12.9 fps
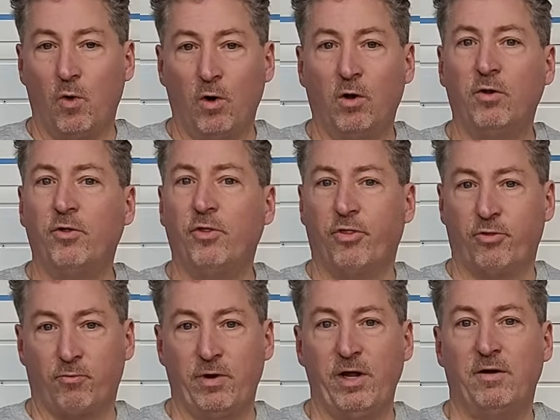all
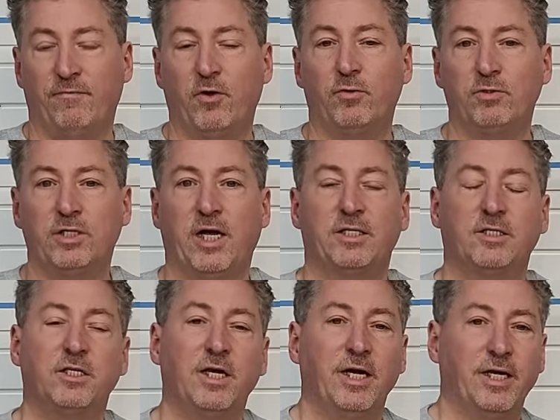three of those tests.